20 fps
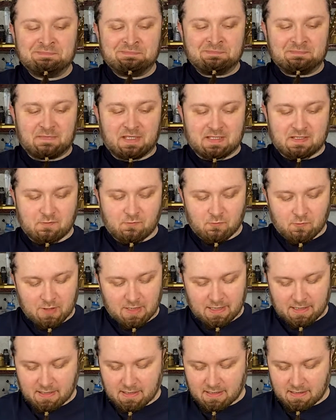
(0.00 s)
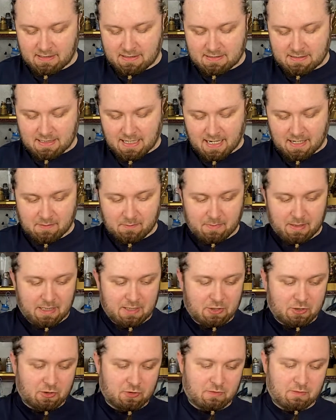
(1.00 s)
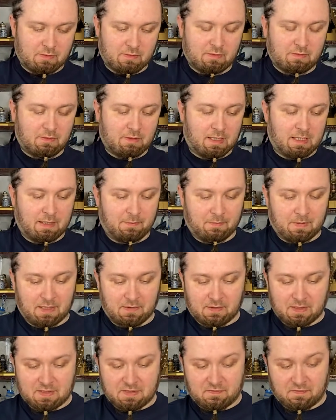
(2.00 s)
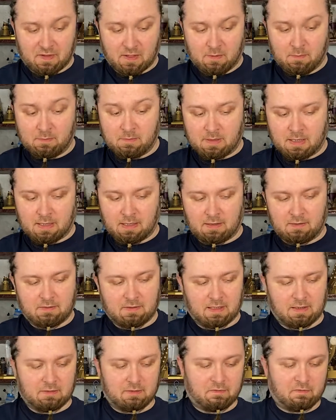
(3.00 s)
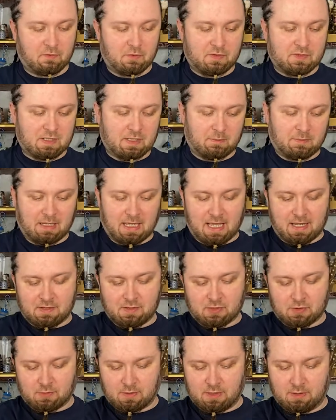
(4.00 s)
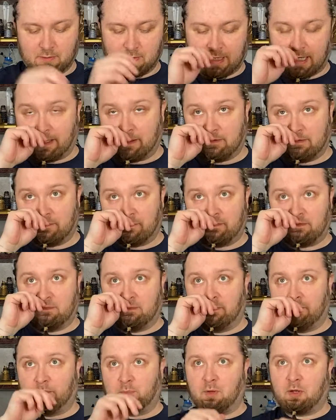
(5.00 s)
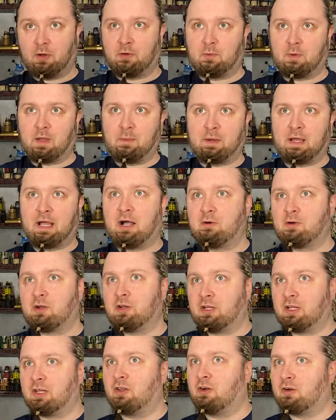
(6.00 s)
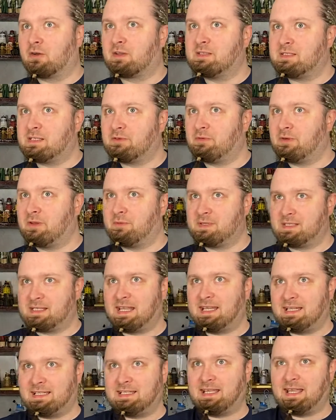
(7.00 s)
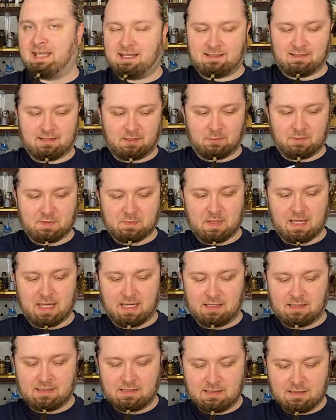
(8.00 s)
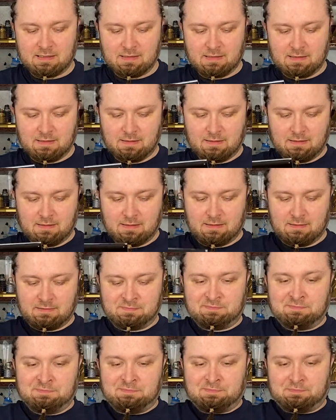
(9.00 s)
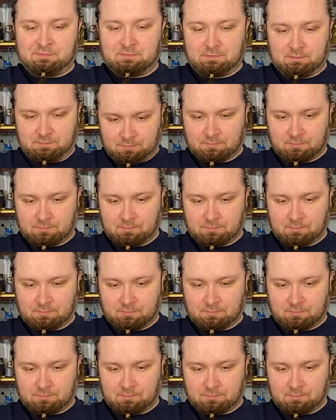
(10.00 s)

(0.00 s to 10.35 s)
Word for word: There's some really nice animation um, in this film, and I think the first time Leanne saw it, you were kind of blown away by how good it looked, considering it was 88 that it was made. Yeah, it holds up.